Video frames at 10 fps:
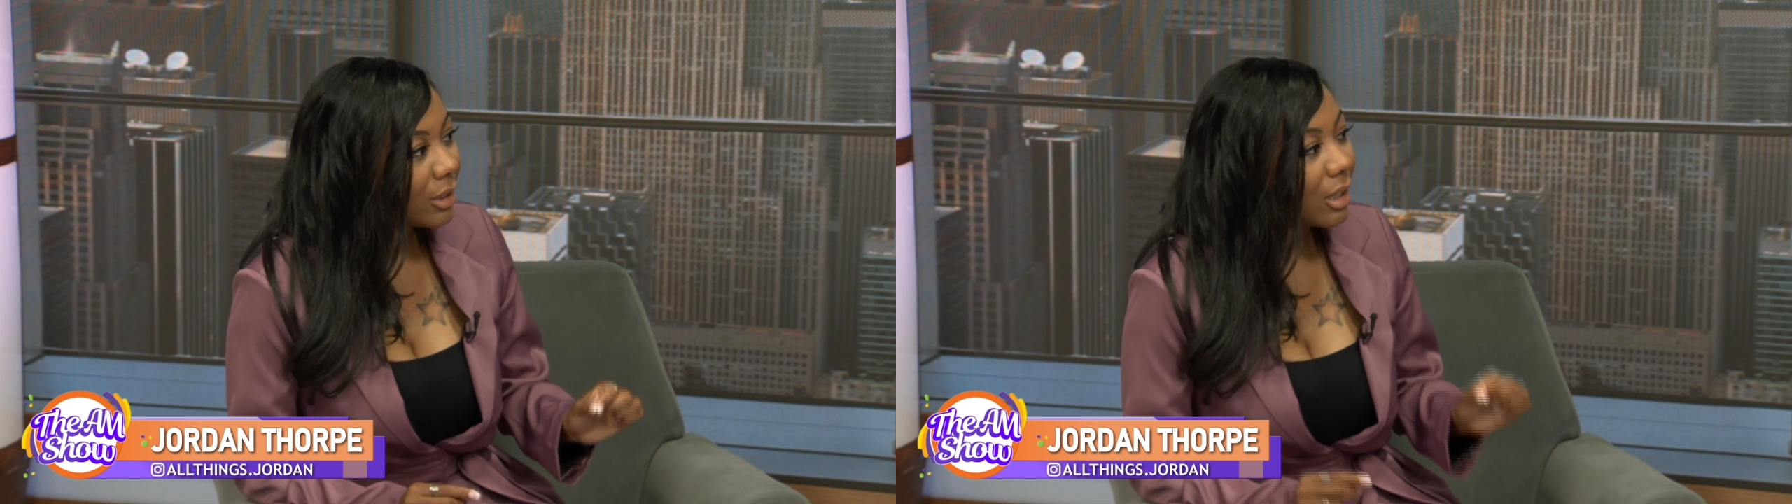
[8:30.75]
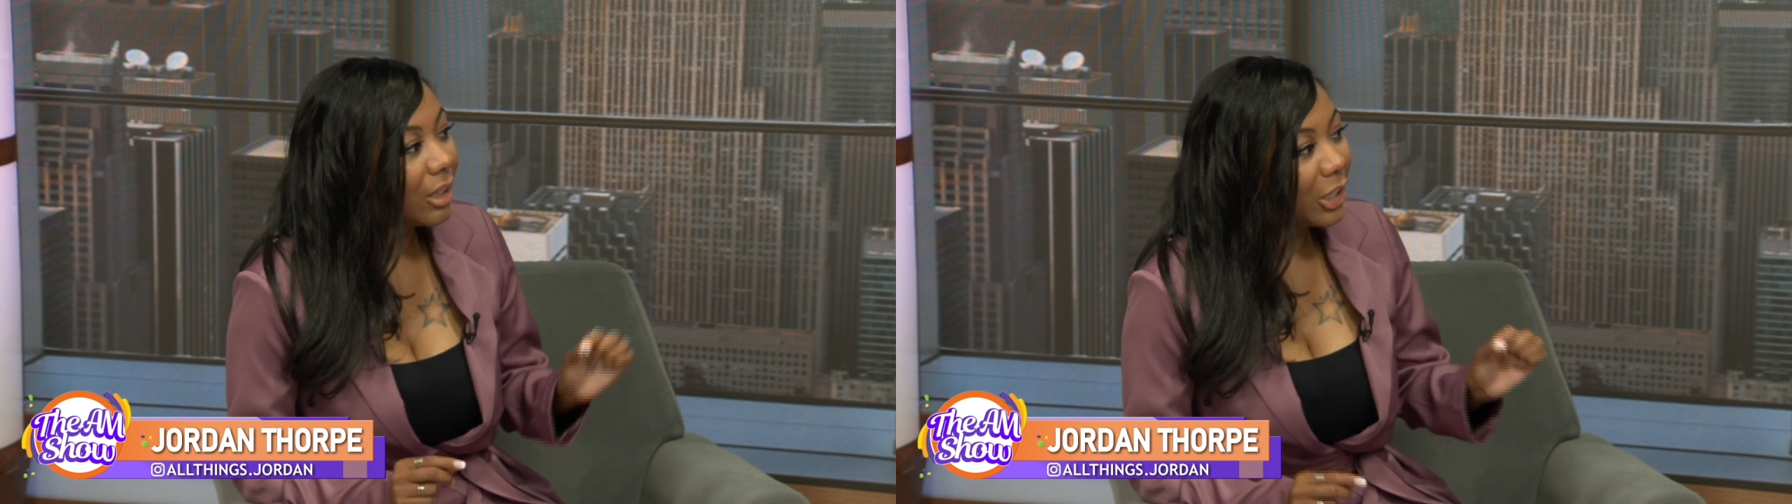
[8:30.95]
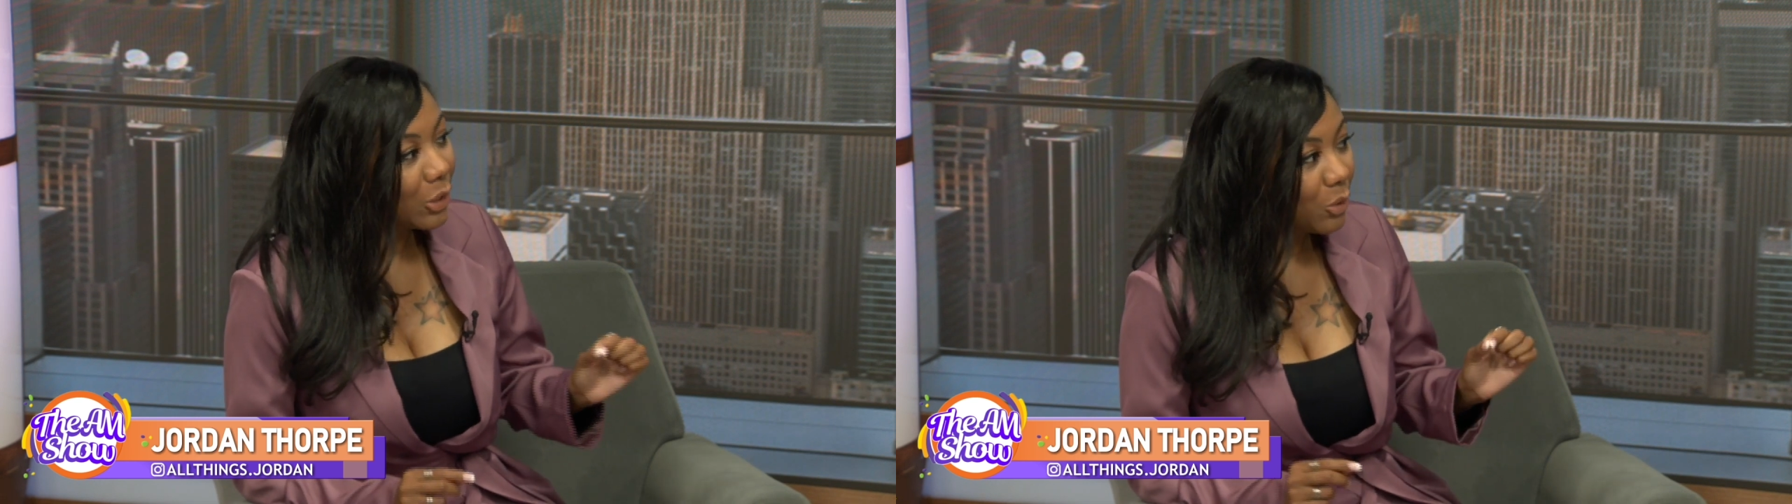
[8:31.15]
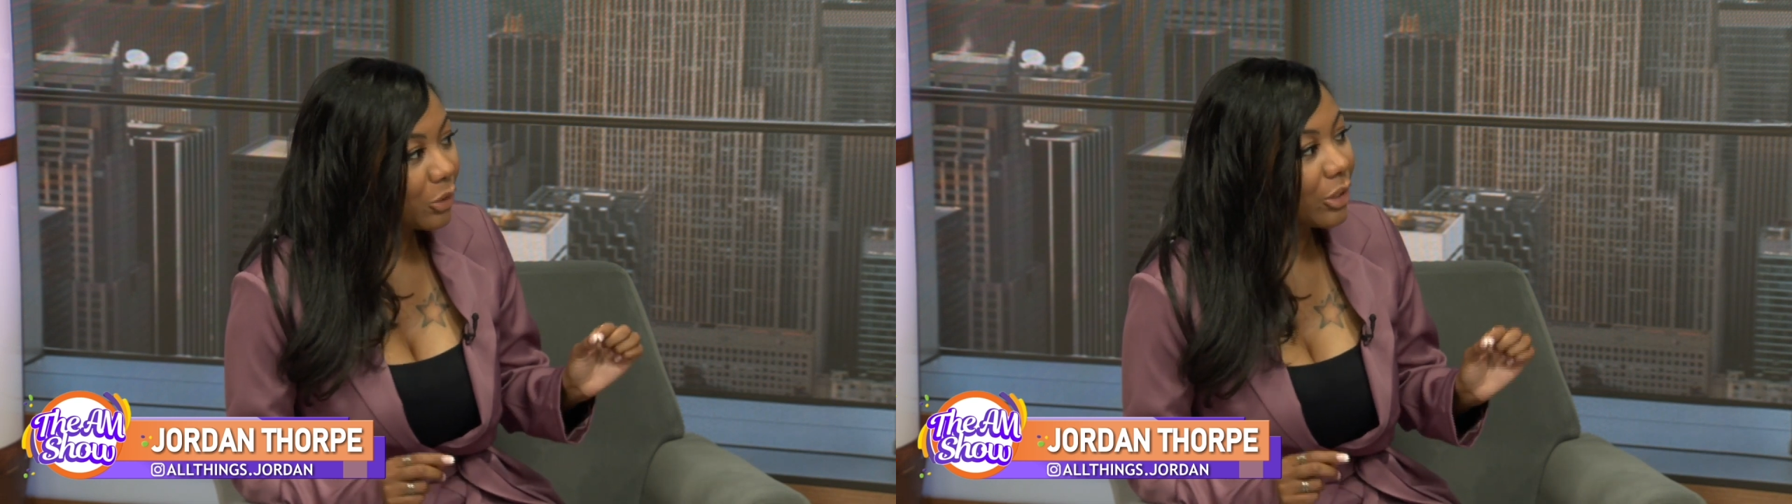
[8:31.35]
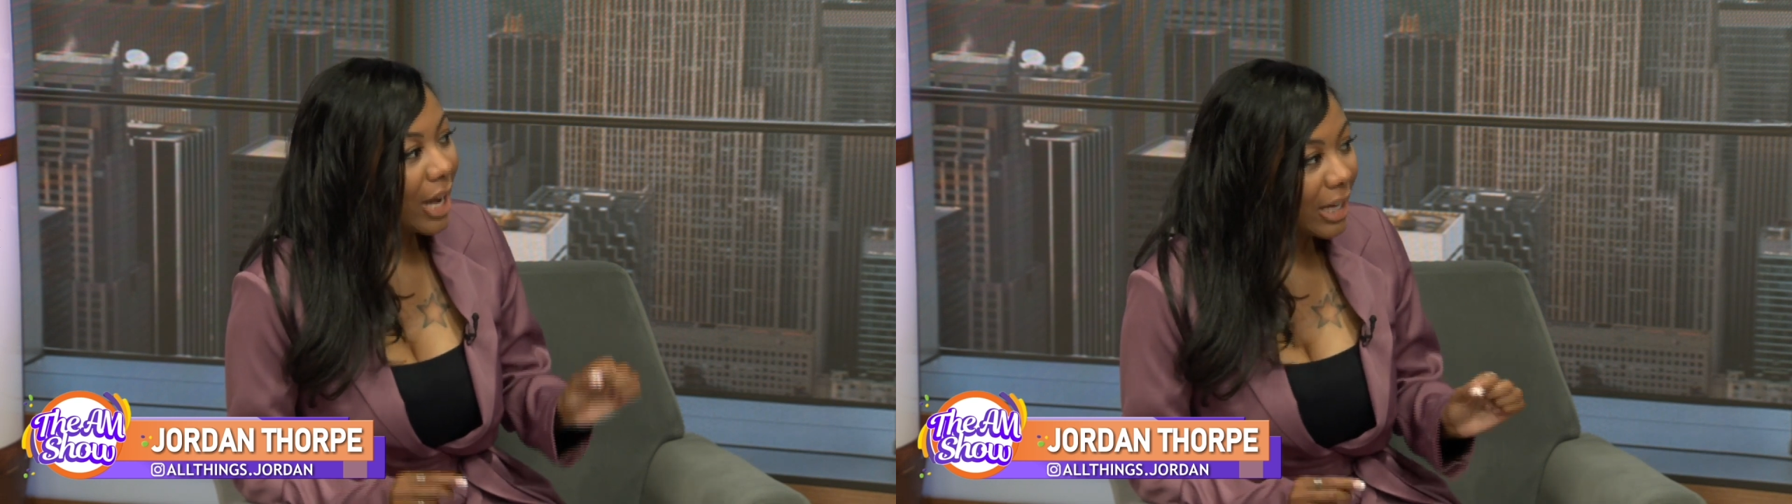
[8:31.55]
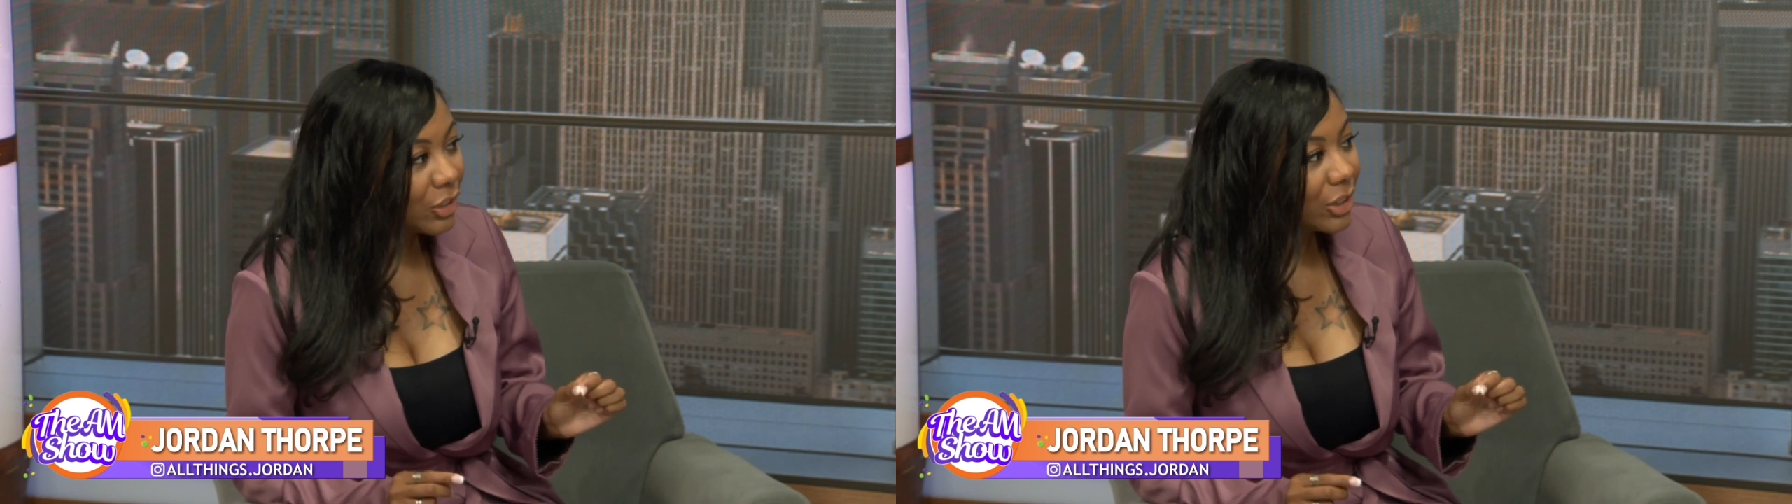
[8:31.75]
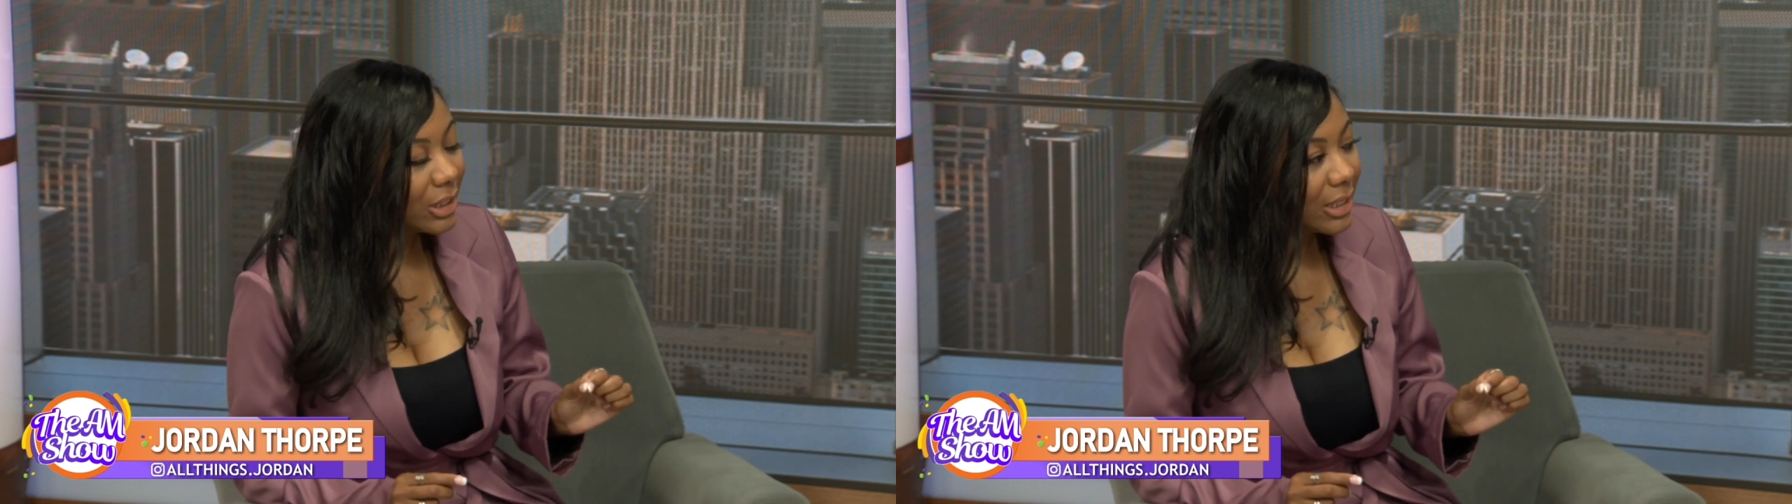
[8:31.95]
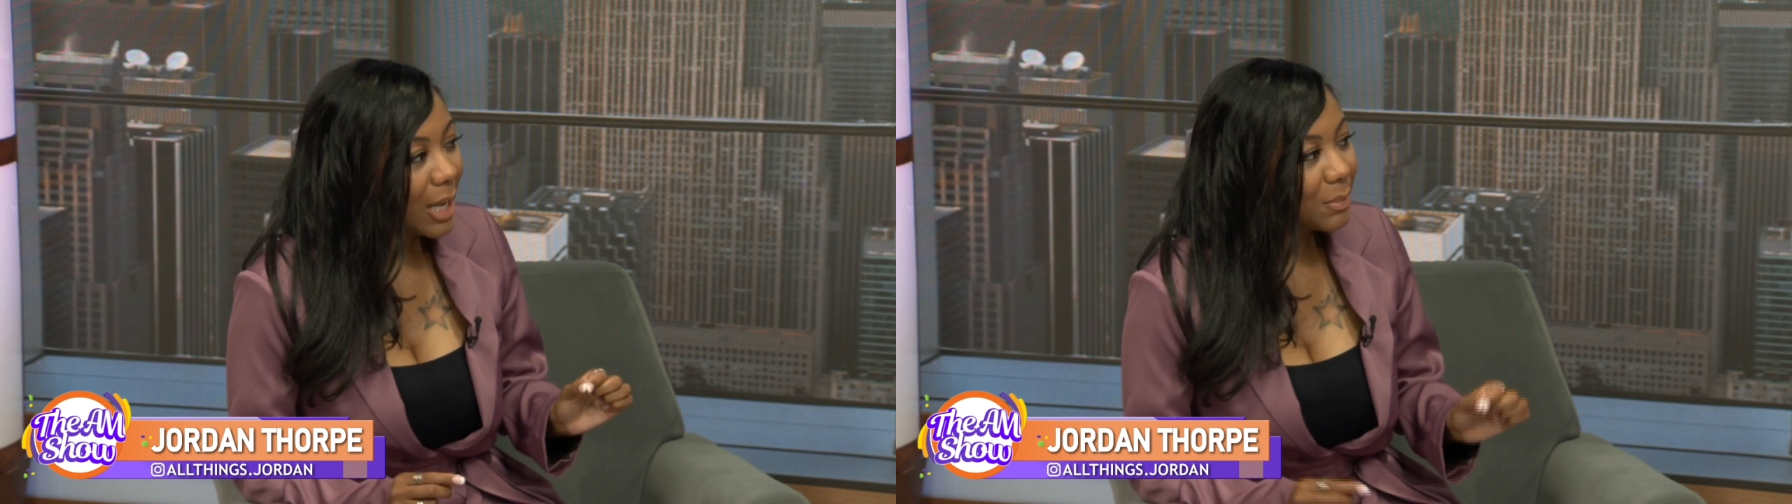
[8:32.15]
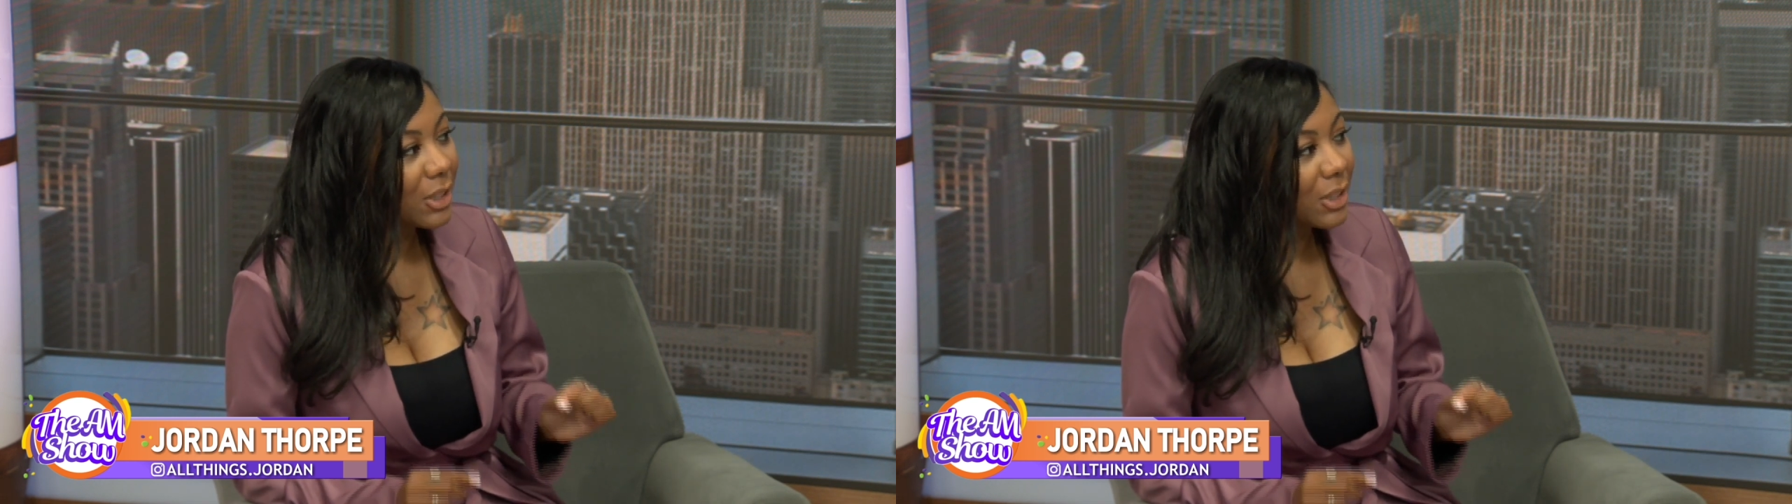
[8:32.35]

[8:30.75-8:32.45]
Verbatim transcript: clear on your action steps,